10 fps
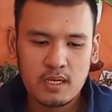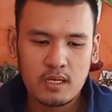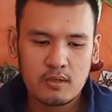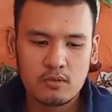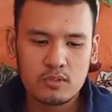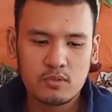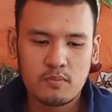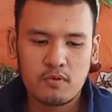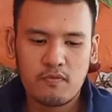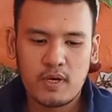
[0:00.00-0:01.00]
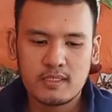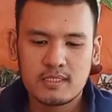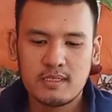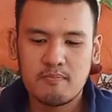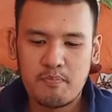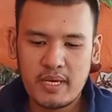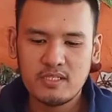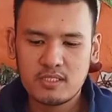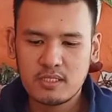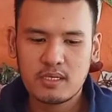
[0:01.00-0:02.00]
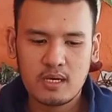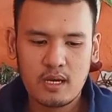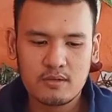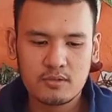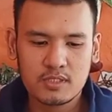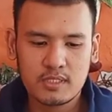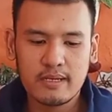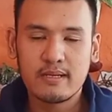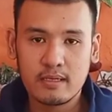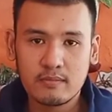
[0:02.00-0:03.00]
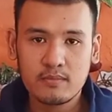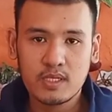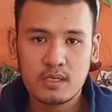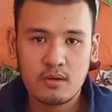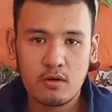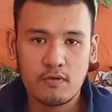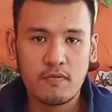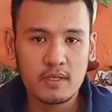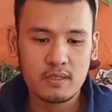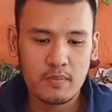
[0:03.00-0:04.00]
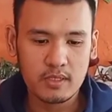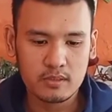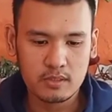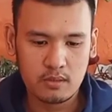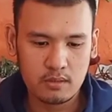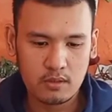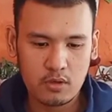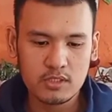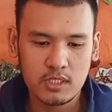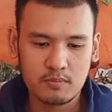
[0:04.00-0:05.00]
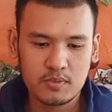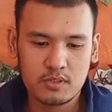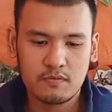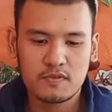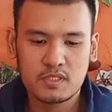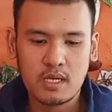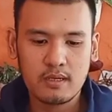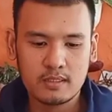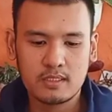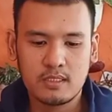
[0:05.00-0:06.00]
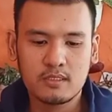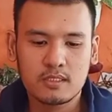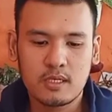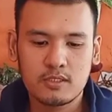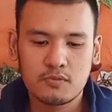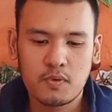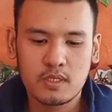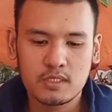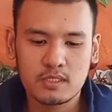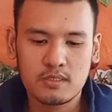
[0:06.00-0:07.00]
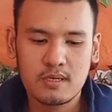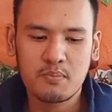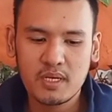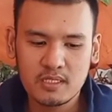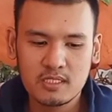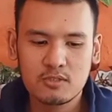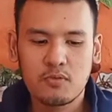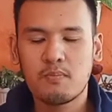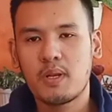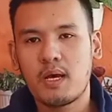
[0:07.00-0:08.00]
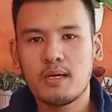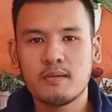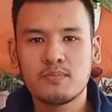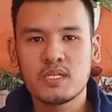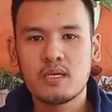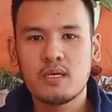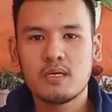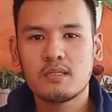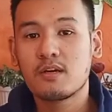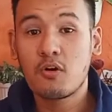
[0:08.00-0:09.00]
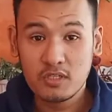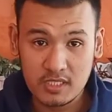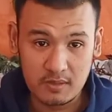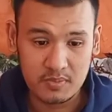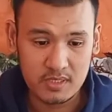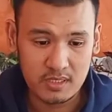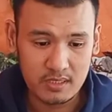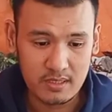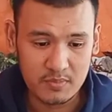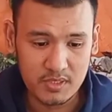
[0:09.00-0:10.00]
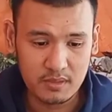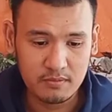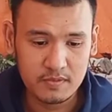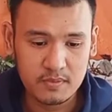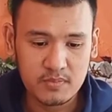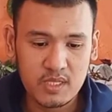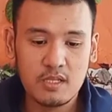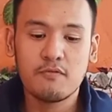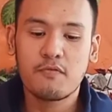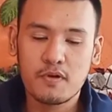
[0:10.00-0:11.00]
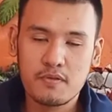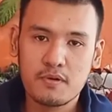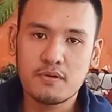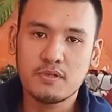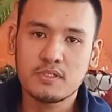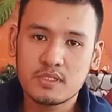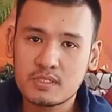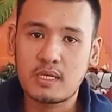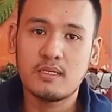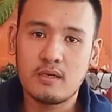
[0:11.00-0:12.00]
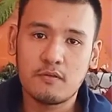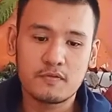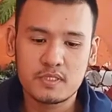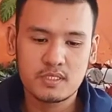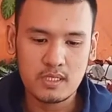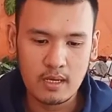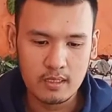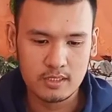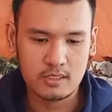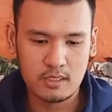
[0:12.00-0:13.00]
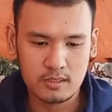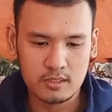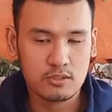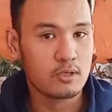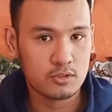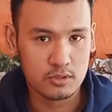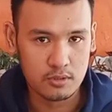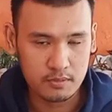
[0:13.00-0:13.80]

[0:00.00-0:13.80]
It also provides a basic understanding of the fundamental concepts of stylistics, as well as the ability to apply the concepts themselves in further study of stylistic structure.